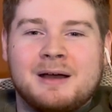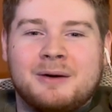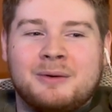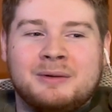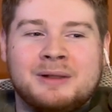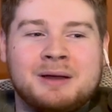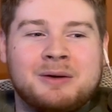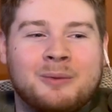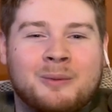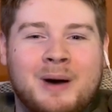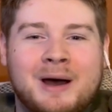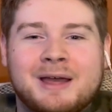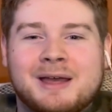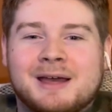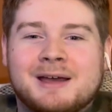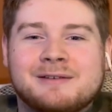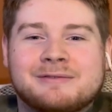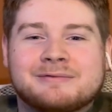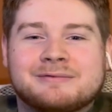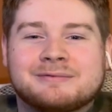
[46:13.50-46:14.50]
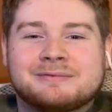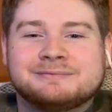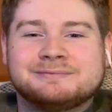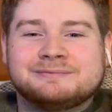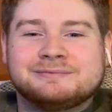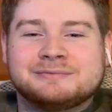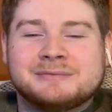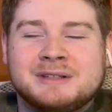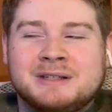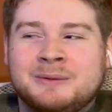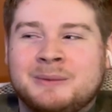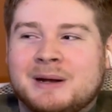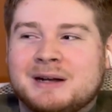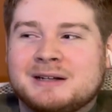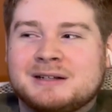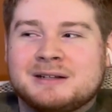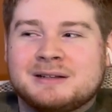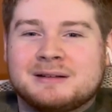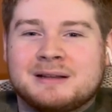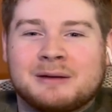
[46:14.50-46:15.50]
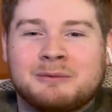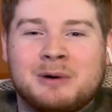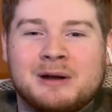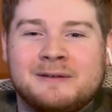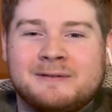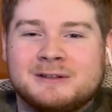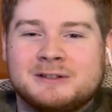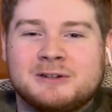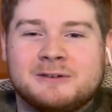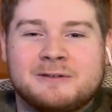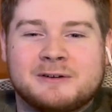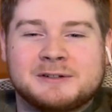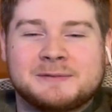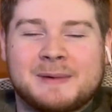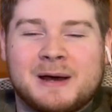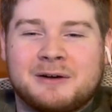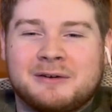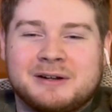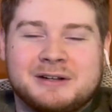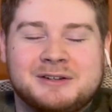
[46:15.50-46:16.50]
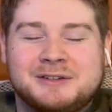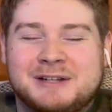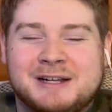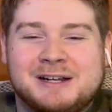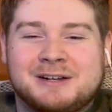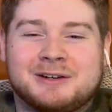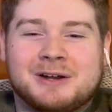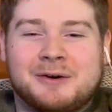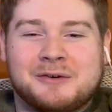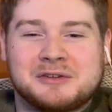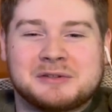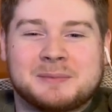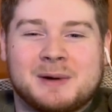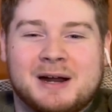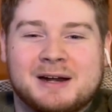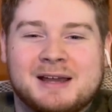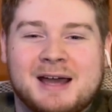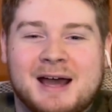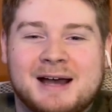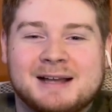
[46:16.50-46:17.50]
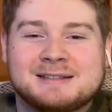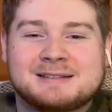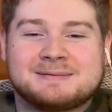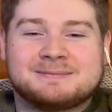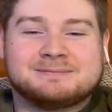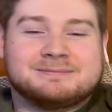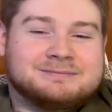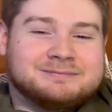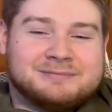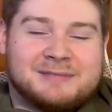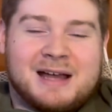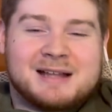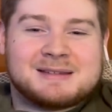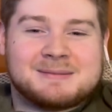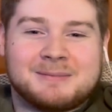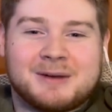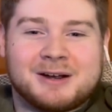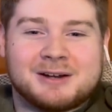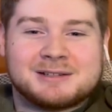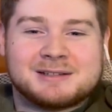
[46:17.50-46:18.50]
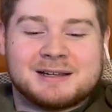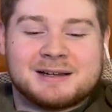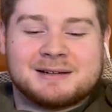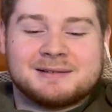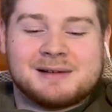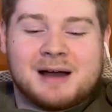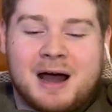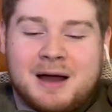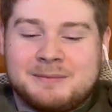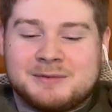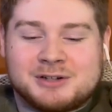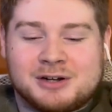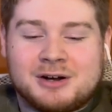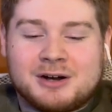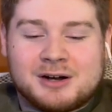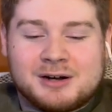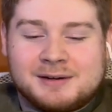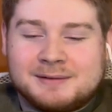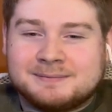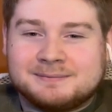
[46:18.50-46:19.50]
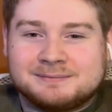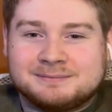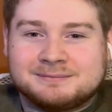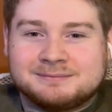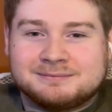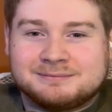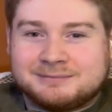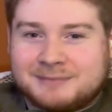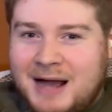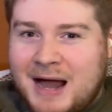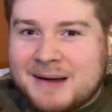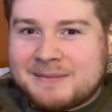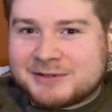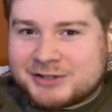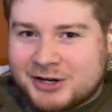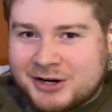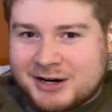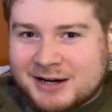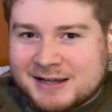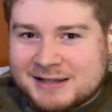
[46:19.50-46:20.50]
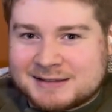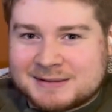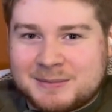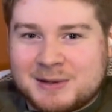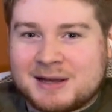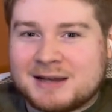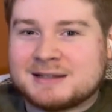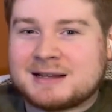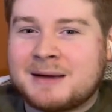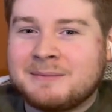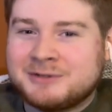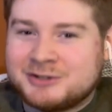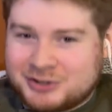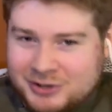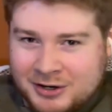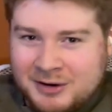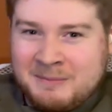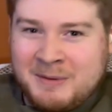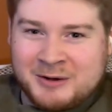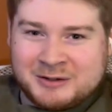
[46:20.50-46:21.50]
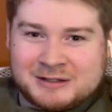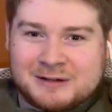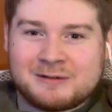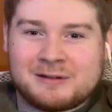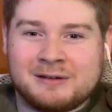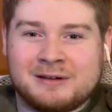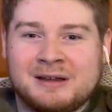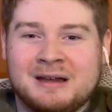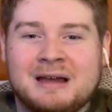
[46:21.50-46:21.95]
like what if you wanted to like what if it's your first battle and you didn't know it was broadcast? That's embarrassing. I'm sure. I'm sure it is because I'm sure most of the